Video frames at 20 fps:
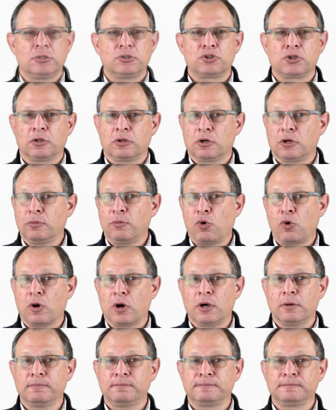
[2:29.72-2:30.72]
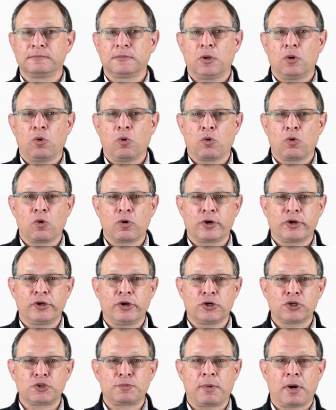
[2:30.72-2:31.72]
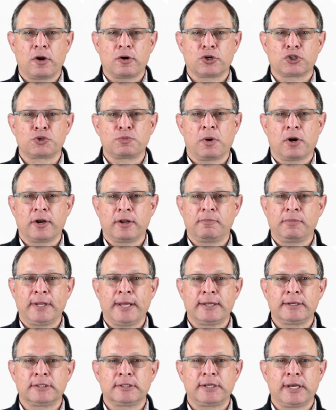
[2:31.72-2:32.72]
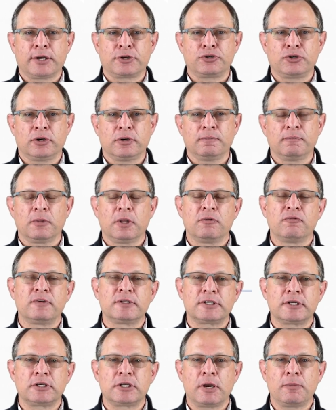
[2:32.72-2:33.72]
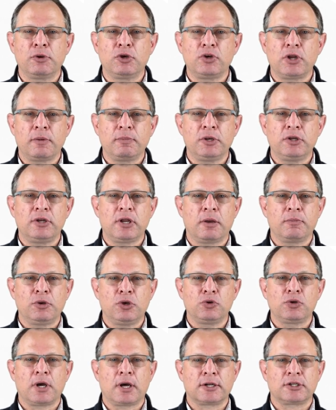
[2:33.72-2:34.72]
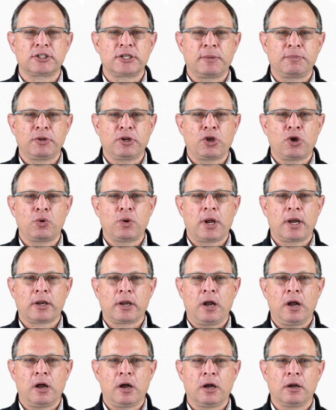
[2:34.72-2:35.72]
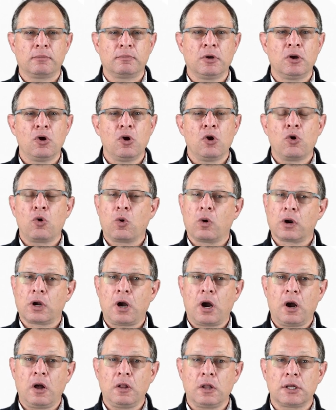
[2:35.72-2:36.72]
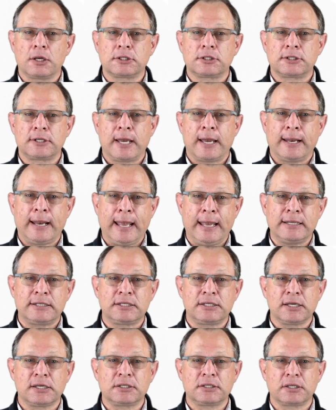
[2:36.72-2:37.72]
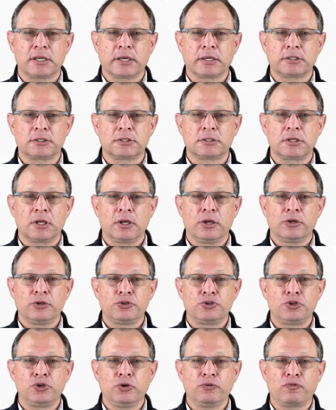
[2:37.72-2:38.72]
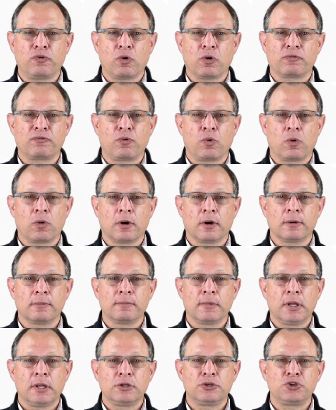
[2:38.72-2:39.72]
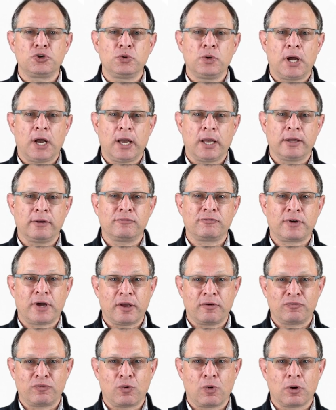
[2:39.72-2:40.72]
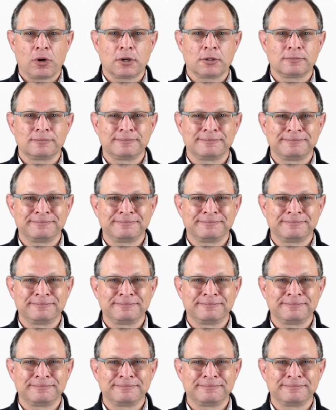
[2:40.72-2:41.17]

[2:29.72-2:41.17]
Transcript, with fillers: To learn more or order your Spotter Smart Implant Detector, visit w w w dot aseptico dot com or call us at eight six six, two four four, two nine five four.